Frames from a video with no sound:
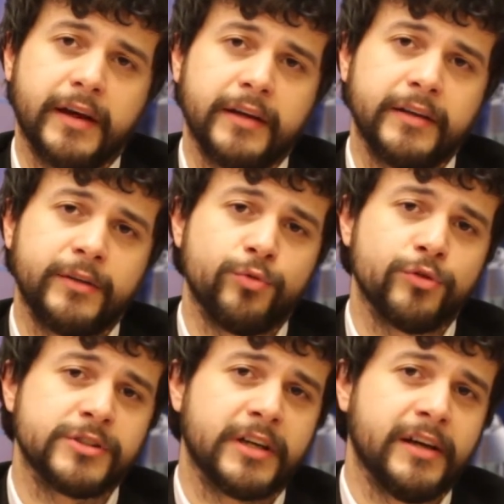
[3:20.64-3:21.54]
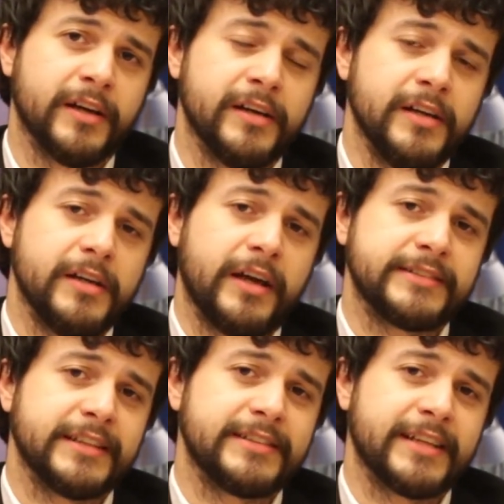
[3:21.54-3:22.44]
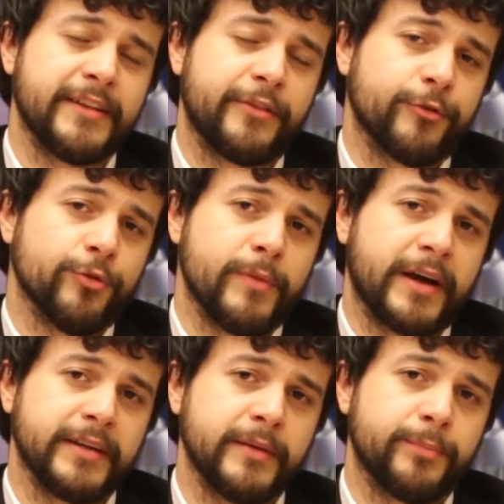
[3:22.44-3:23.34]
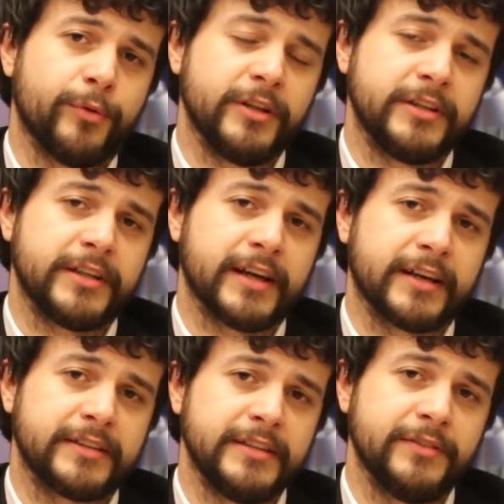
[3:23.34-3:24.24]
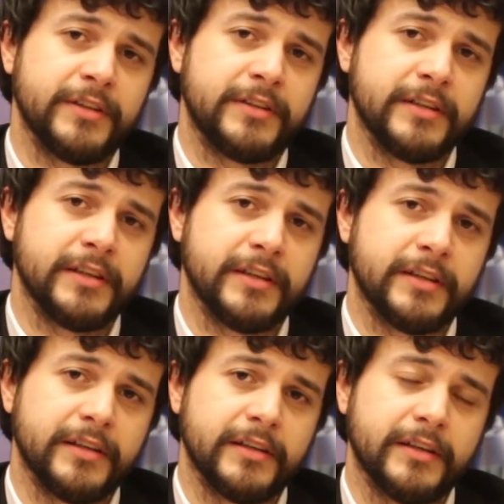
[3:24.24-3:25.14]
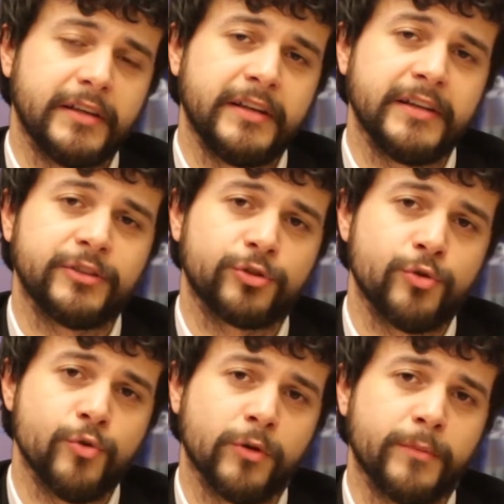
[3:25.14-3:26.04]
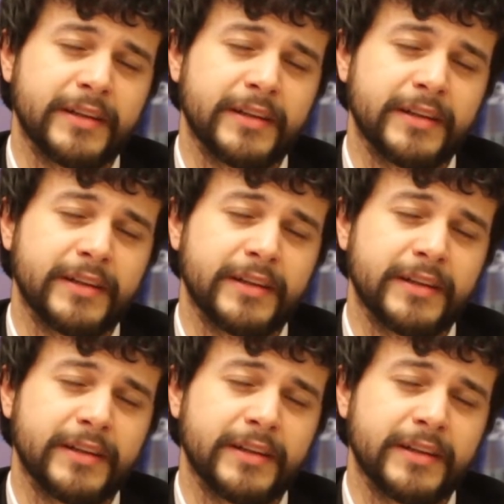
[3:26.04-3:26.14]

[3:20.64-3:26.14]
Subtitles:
It was, as I said, through my political activity in the school.